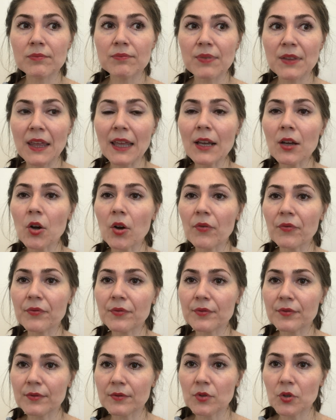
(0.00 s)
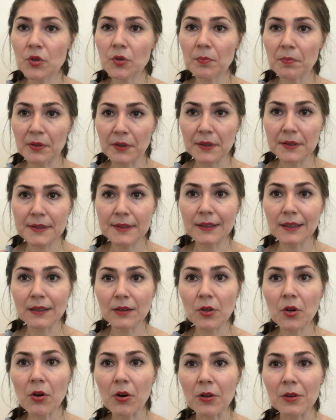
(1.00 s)
think of new
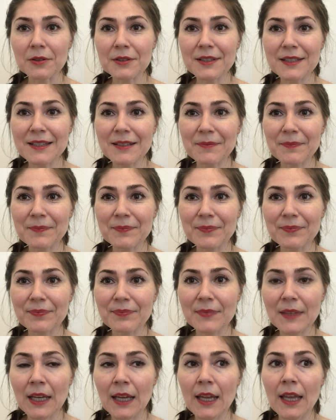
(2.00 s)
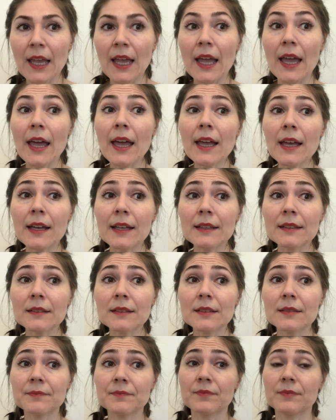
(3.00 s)
personal goals.
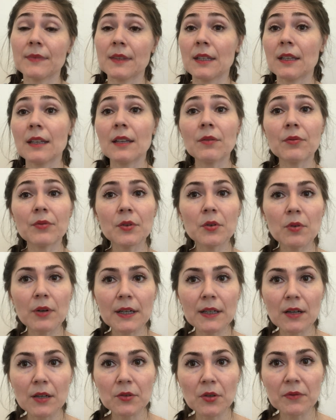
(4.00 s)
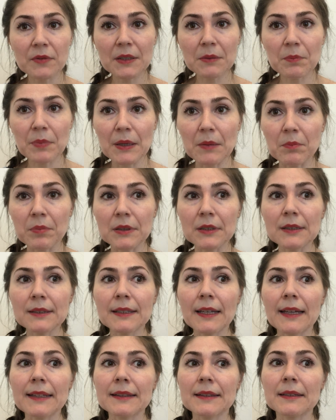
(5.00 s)
And if you are one of the people
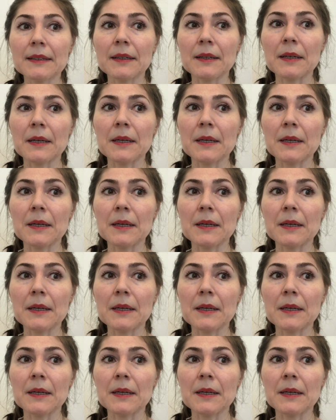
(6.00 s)
that